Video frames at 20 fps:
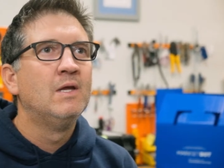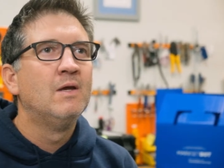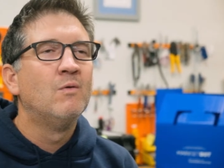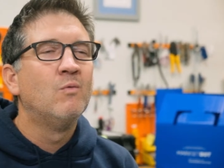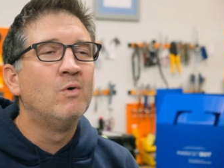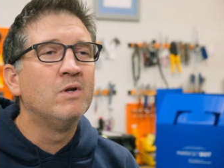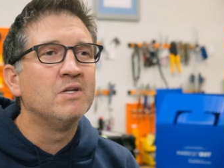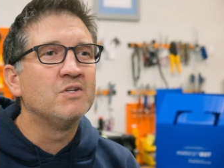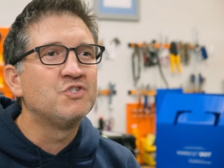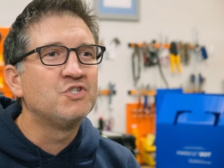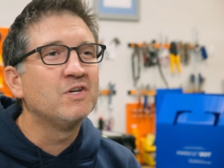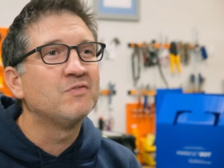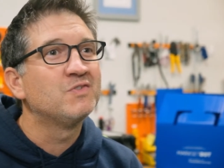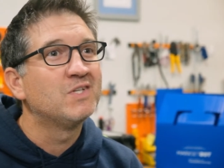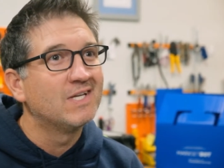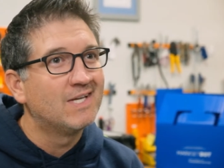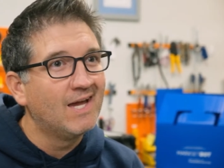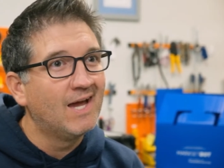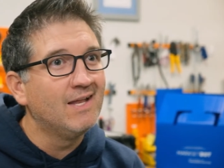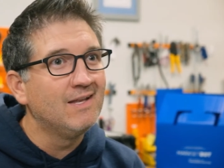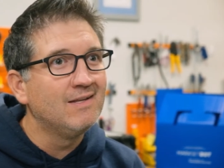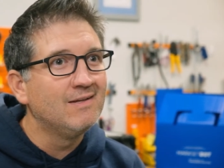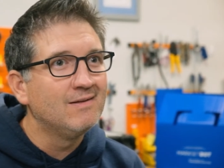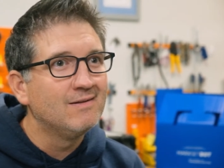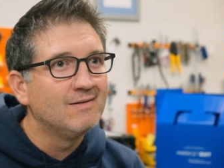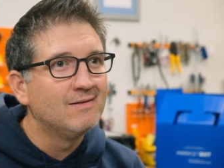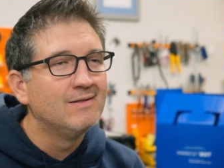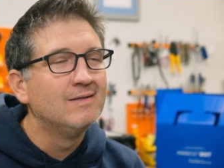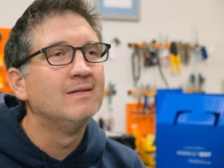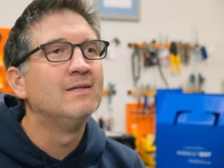When it shifts again,
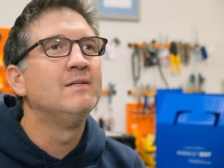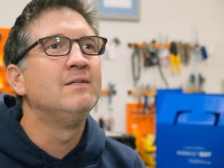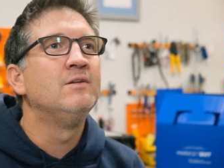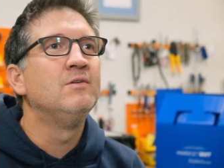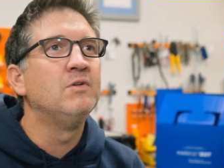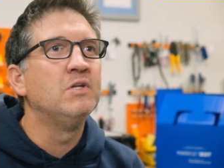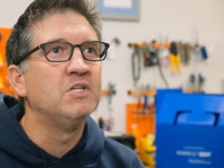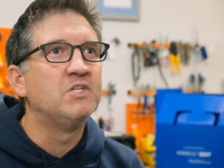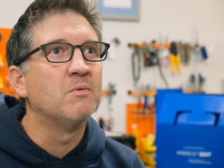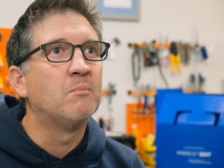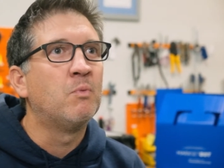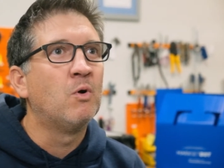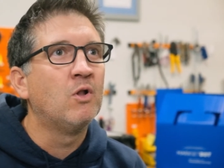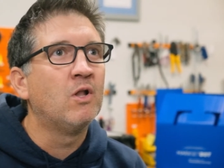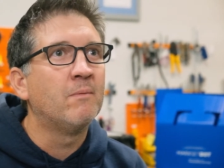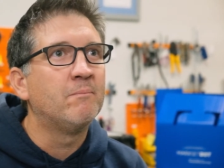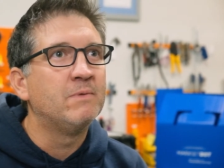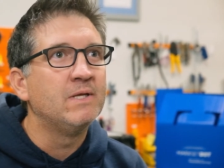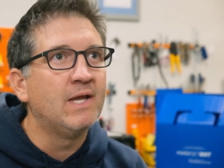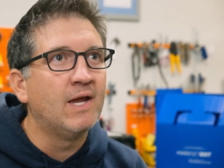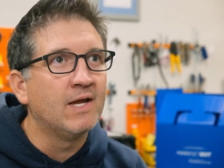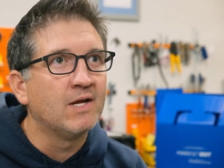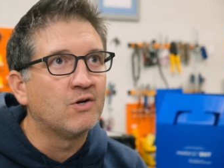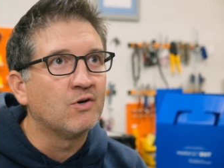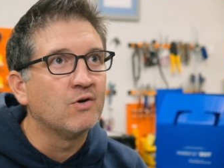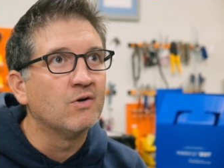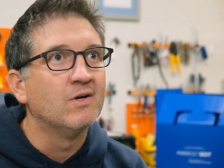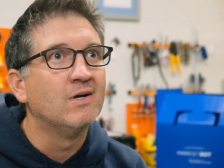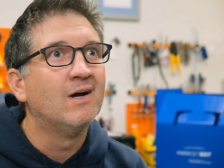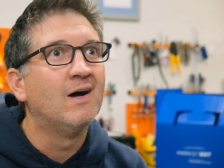you need to pull up the
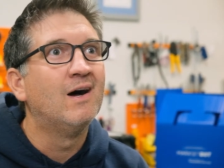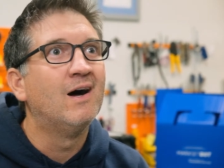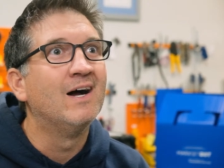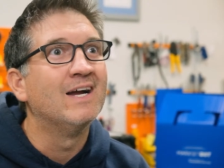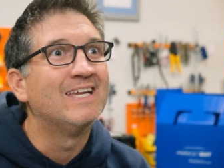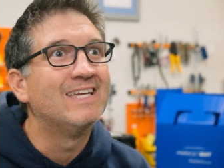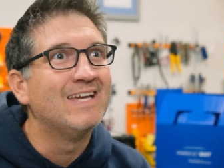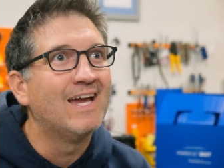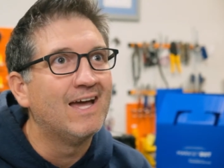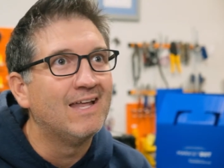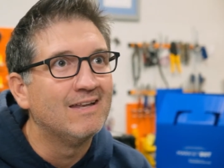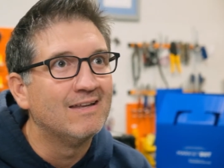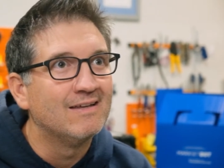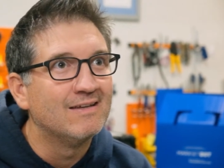anchor again.